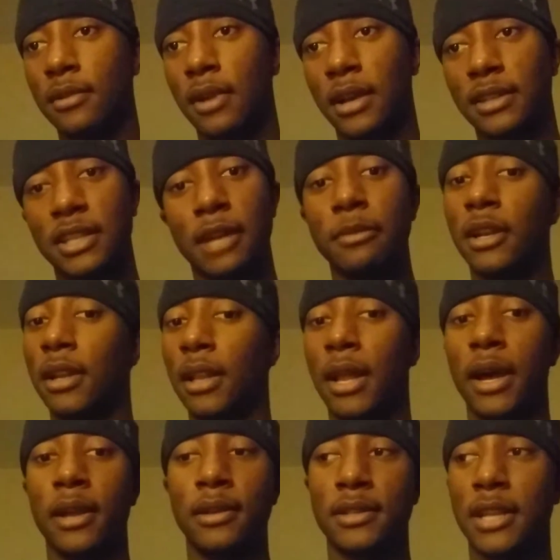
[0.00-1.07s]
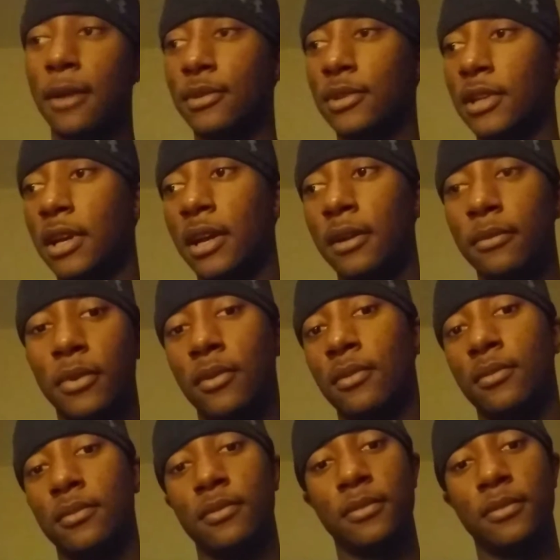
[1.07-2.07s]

I stopped at a light, stop sign, boom.